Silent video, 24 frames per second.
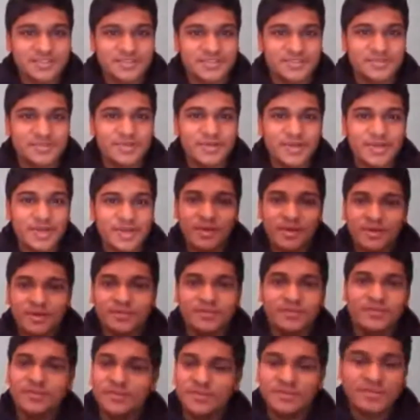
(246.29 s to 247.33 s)
But if
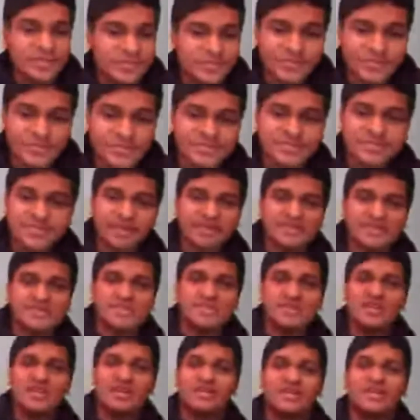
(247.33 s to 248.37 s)
he was that was
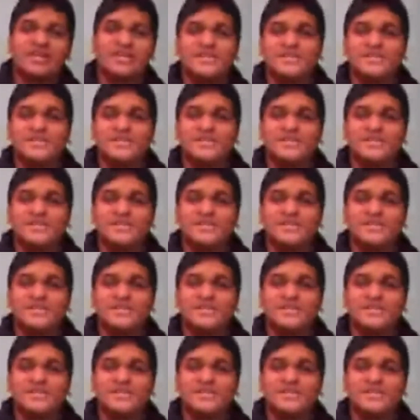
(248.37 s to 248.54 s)
hilarious.